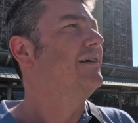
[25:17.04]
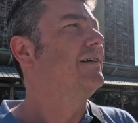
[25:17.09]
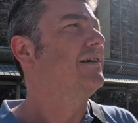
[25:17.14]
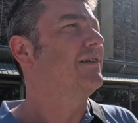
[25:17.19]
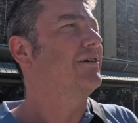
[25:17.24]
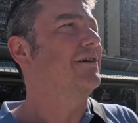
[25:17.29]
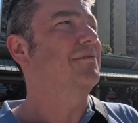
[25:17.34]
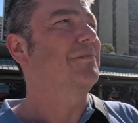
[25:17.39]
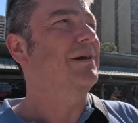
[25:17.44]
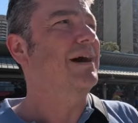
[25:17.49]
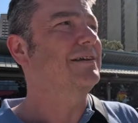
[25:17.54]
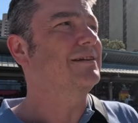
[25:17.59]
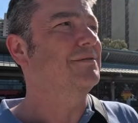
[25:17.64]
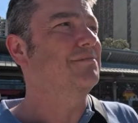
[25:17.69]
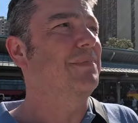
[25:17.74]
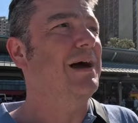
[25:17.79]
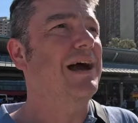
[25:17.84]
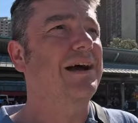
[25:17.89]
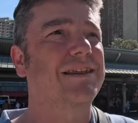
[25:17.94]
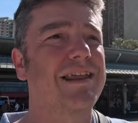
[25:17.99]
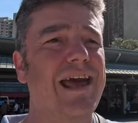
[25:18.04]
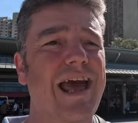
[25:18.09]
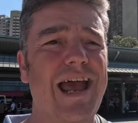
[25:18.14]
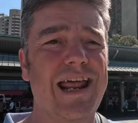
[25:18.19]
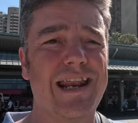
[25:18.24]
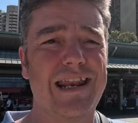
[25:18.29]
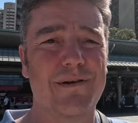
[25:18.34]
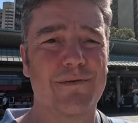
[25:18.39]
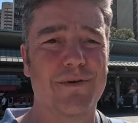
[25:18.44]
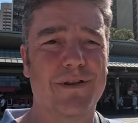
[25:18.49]
So imagine back
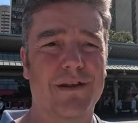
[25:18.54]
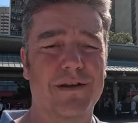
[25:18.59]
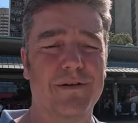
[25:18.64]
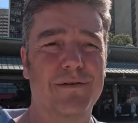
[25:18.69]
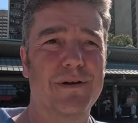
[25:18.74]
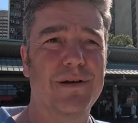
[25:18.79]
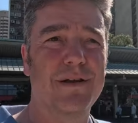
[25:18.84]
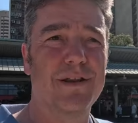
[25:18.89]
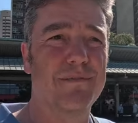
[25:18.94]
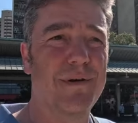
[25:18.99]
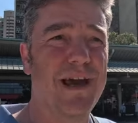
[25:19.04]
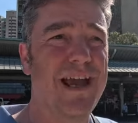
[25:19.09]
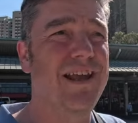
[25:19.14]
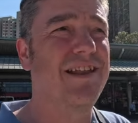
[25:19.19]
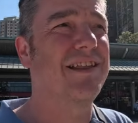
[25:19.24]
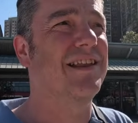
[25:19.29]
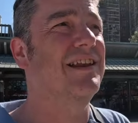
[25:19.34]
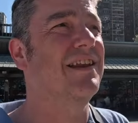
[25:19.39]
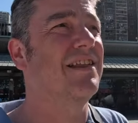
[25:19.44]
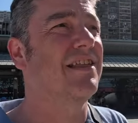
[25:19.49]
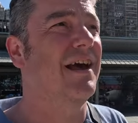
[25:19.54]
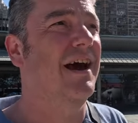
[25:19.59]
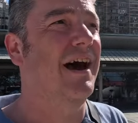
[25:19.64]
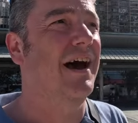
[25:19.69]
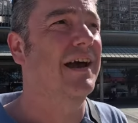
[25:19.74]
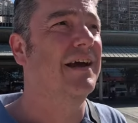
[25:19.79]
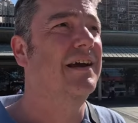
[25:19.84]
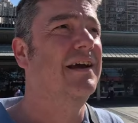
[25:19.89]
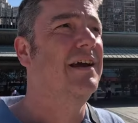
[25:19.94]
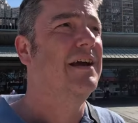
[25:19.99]
then it was an amazing sight.